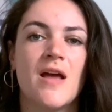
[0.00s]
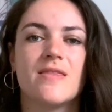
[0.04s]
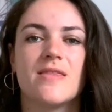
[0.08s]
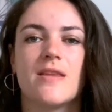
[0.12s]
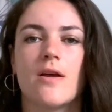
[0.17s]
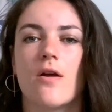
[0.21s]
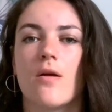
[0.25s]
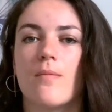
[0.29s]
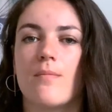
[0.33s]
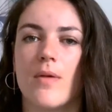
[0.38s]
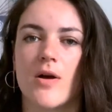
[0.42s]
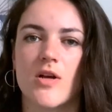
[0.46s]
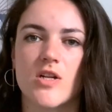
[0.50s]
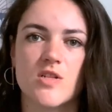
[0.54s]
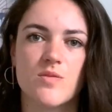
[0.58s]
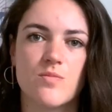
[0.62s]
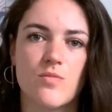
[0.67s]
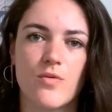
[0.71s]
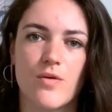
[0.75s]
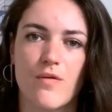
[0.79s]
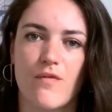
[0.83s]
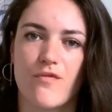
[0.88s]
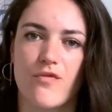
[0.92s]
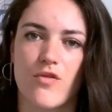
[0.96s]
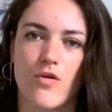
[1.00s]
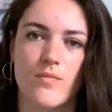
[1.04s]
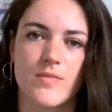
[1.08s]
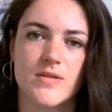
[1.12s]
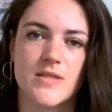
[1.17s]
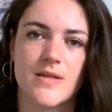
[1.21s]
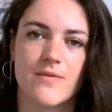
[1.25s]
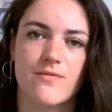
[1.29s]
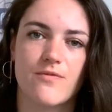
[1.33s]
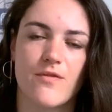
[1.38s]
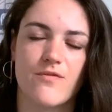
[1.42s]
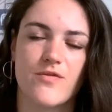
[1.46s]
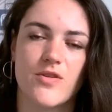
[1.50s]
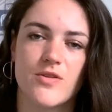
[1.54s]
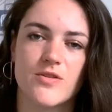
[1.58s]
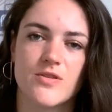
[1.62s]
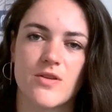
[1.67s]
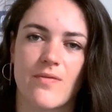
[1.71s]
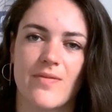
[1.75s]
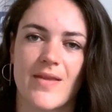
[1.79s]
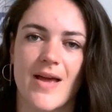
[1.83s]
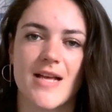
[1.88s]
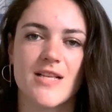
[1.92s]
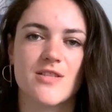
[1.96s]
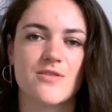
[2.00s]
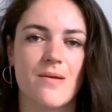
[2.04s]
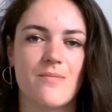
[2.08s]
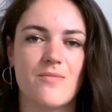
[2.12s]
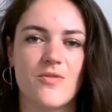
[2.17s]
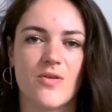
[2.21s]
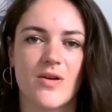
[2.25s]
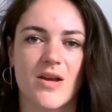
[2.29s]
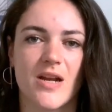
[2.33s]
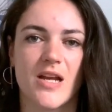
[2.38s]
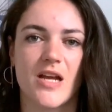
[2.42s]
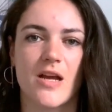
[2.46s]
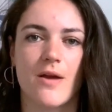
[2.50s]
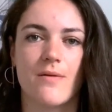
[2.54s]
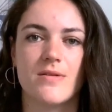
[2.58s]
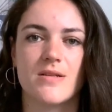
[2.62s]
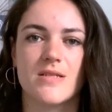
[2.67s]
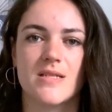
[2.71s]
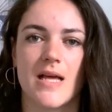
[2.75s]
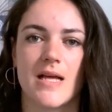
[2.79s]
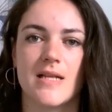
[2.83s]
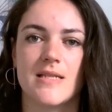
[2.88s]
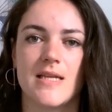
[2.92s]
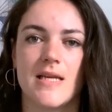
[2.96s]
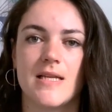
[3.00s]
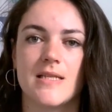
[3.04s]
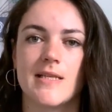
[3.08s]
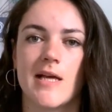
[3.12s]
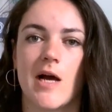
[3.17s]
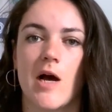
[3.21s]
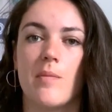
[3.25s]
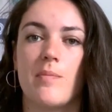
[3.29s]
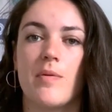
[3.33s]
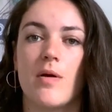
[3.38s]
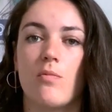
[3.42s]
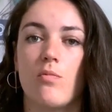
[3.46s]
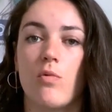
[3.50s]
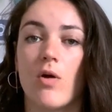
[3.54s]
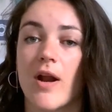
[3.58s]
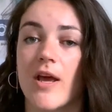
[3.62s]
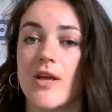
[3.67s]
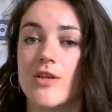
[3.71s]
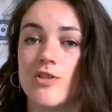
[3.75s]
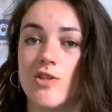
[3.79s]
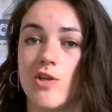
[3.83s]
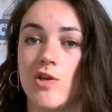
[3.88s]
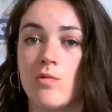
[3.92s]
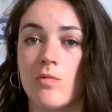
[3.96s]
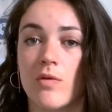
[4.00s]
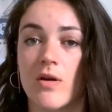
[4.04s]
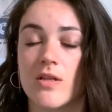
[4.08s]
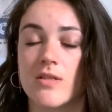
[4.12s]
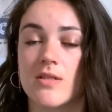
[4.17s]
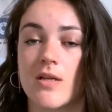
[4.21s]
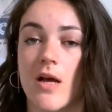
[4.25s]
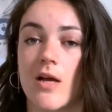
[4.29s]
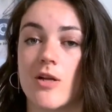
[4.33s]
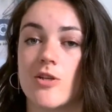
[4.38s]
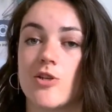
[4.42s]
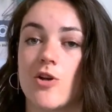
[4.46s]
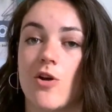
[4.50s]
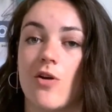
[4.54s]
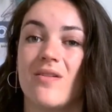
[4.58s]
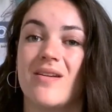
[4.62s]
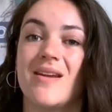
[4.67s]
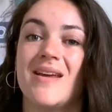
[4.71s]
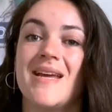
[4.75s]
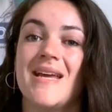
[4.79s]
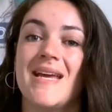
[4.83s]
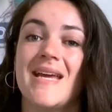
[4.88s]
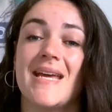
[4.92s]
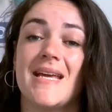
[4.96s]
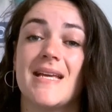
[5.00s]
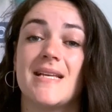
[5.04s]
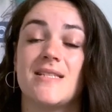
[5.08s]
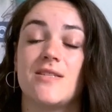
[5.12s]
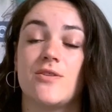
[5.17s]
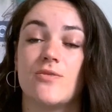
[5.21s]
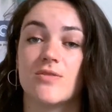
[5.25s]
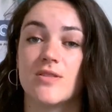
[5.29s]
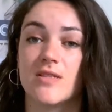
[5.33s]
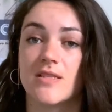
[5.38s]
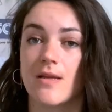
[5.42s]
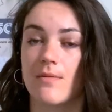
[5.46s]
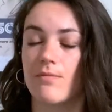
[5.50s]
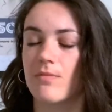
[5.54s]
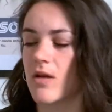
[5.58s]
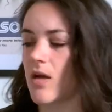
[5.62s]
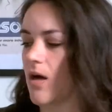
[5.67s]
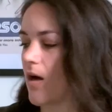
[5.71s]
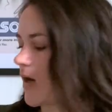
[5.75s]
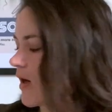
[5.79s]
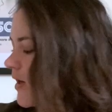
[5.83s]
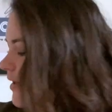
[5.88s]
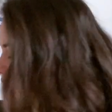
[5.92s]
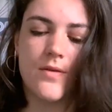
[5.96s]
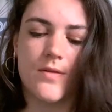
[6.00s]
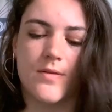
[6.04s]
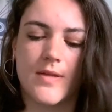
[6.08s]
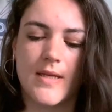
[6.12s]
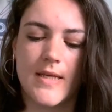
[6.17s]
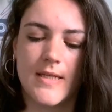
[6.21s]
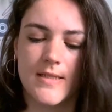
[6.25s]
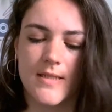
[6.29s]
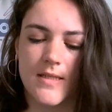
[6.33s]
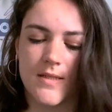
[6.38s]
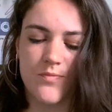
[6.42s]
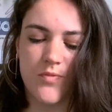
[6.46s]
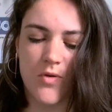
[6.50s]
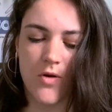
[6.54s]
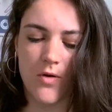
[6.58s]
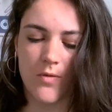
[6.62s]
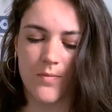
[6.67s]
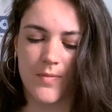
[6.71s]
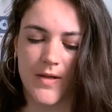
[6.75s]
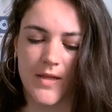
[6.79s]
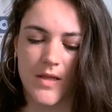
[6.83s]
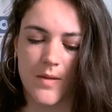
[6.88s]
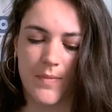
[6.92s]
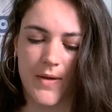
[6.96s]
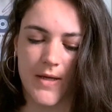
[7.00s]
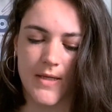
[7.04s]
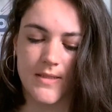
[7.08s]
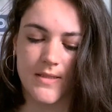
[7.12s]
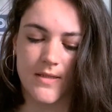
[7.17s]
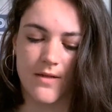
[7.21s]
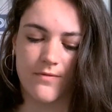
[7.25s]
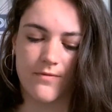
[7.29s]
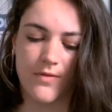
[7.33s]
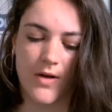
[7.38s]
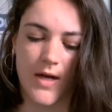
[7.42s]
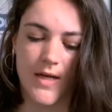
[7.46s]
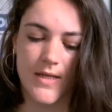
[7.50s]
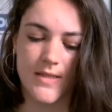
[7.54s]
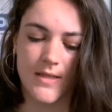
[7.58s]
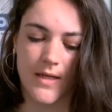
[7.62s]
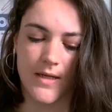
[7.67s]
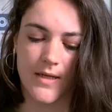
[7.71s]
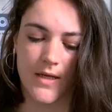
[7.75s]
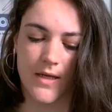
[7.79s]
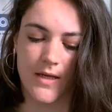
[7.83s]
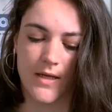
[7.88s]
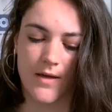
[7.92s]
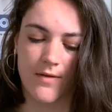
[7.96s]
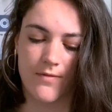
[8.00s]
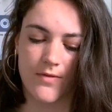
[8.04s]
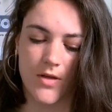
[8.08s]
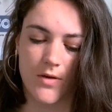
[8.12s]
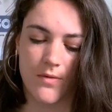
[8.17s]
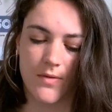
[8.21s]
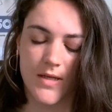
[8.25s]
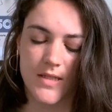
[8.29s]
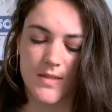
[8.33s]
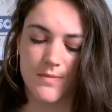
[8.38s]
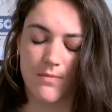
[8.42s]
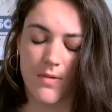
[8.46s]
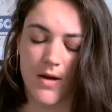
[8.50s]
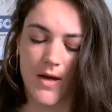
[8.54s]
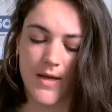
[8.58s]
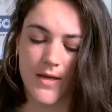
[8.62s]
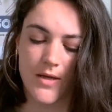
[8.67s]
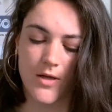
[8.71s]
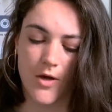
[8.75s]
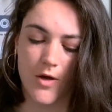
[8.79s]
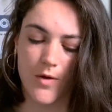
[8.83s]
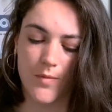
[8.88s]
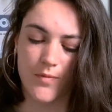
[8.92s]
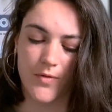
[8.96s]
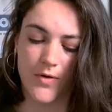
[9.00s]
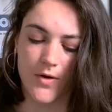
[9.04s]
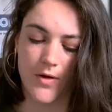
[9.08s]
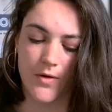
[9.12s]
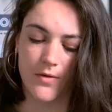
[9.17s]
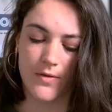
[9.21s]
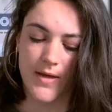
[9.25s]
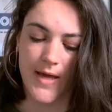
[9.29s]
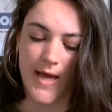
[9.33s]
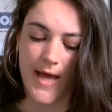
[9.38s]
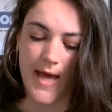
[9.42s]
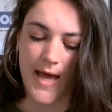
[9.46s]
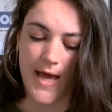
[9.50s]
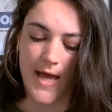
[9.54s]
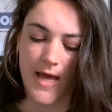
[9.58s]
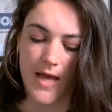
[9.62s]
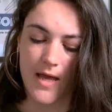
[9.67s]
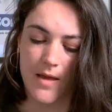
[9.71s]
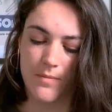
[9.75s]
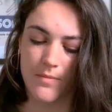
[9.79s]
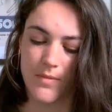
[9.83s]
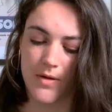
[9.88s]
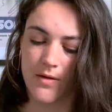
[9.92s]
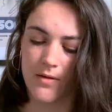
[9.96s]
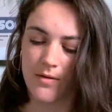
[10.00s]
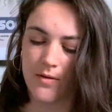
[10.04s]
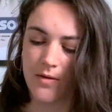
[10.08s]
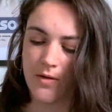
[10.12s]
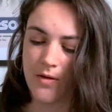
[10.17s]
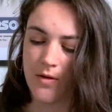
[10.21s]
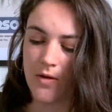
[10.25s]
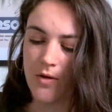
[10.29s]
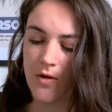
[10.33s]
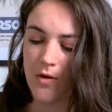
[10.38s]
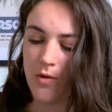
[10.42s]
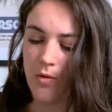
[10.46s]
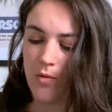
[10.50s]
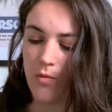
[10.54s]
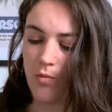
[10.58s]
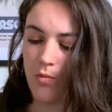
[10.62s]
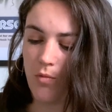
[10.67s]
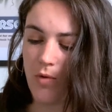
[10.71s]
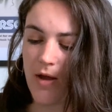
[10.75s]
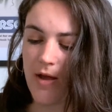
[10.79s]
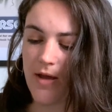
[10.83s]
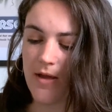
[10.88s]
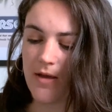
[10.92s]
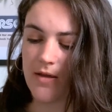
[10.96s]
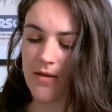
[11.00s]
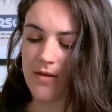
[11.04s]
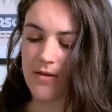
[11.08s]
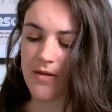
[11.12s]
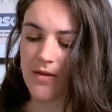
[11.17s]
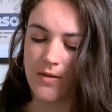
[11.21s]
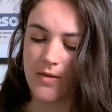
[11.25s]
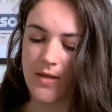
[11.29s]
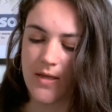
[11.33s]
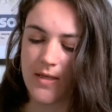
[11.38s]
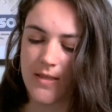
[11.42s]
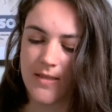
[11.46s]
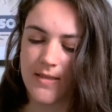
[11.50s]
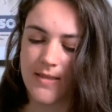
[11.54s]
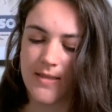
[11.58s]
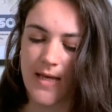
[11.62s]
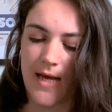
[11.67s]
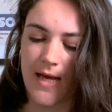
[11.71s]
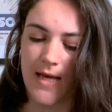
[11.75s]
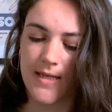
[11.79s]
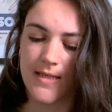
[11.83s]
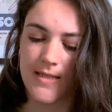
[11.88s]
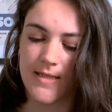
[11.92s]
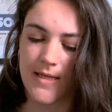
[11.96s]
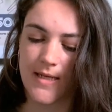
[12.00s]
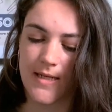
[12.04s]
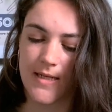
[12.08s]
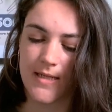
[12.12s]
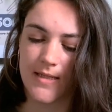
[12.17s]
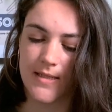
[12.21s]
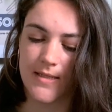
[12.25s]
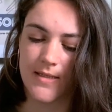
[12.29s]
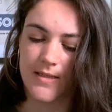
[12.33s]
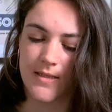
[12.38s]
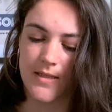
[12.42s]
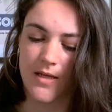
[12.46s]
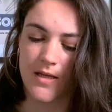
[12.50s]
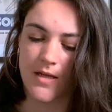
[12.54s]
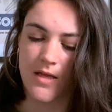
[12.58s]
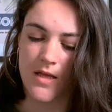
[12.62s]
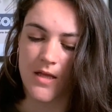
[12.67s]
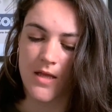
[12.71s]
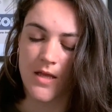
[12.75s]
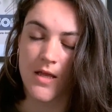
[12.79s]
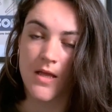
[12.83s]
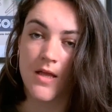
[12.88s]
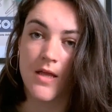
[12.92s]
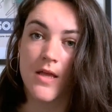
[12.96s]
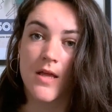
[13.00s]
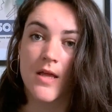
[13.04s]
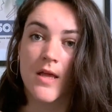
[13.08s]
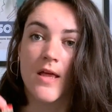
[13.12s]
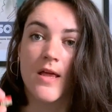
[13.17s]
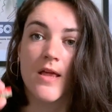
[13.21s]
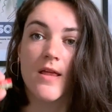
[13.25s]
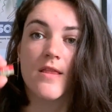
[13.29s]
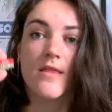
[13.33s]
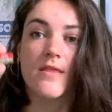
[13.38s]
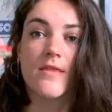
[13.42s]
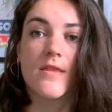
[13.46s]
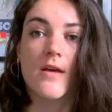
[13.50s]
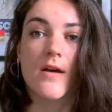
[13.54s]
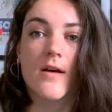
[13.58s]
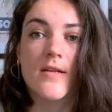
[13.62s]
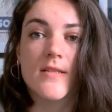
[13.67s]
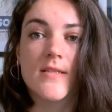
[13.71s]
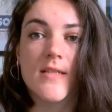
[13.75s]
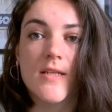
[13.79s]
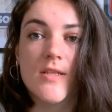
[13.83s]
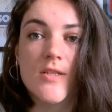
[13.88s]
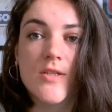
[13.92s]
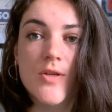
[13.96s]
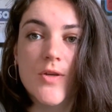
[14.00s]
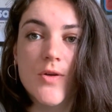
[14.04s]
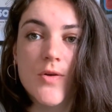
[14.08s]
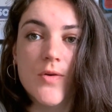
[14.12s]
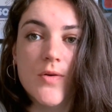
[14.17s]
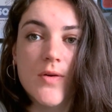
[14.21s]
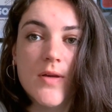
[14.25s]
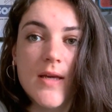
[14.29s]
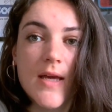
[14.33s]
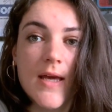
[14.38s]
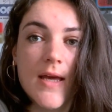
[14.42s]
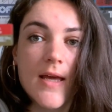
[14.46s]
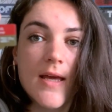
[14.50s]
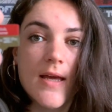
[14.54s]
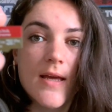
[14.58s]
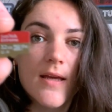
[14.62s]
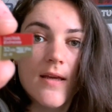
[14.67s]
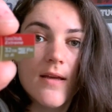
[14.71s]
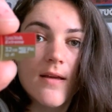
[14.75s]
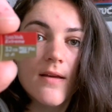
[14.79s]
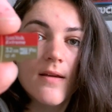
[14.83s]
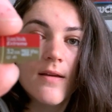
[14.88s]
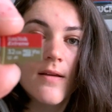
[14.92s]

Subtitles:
there are much more informative reviews on that, so I'm not going to go into that detail. But what I do want to touch on is your SIM card. This is probably the best advice I could give you. Is my GoPro came with this SanDisk 32 gig.